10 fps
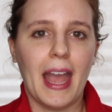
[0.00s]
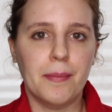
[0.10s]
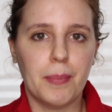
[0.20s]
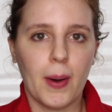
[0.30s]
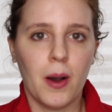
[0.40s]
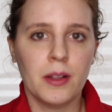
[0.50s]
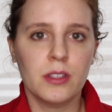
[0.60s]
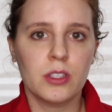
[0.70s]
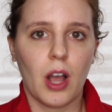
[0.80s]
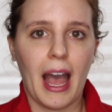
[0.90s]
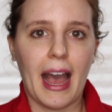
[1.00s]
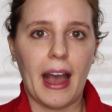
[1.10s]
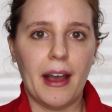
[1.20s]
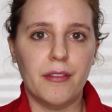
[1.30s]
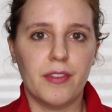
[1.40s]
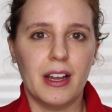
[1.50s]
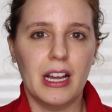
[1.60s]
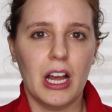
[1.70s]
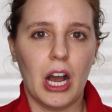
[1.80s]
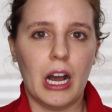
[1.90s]
And bonds have
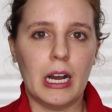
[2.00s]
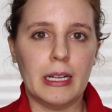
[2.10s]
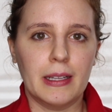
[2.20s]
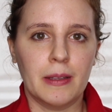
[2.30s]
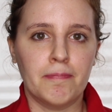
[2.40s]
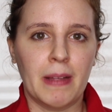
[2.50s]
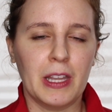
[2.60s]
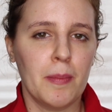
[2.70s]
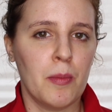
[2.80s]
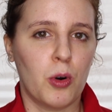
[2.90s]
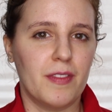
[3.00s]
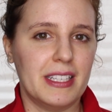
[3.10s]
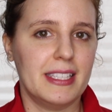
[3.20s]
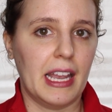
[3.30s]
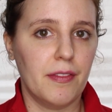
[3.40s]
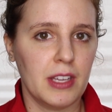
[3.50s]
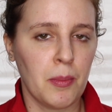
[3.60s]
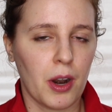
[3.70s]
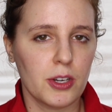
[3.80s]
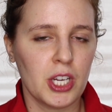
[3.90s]
a little bit more of a
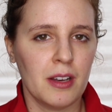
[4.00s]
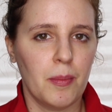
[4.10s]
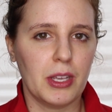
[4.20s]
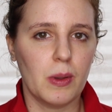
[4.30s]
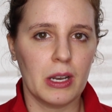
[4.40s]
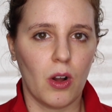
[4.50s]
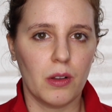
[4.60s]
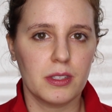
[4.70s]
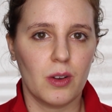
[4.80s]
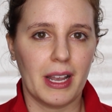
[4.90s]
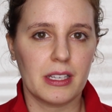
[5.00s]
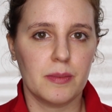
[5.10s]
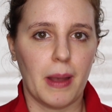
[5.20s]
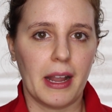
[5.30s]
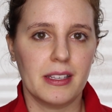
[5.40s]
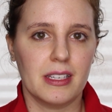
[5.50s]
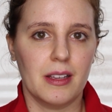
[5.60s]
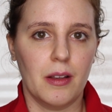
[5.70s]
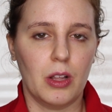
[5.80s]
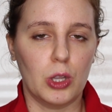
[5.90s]
safety margin, but you can also expect
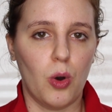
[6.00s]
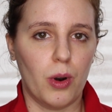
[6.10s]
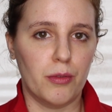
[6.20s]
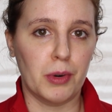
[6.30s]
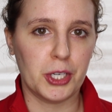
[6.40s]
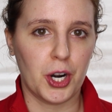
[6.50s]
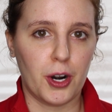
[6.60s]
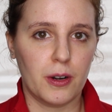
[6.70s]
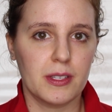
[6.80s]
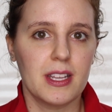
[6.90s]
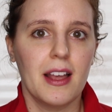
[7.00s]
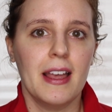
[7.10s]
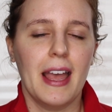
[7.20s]
lower returns.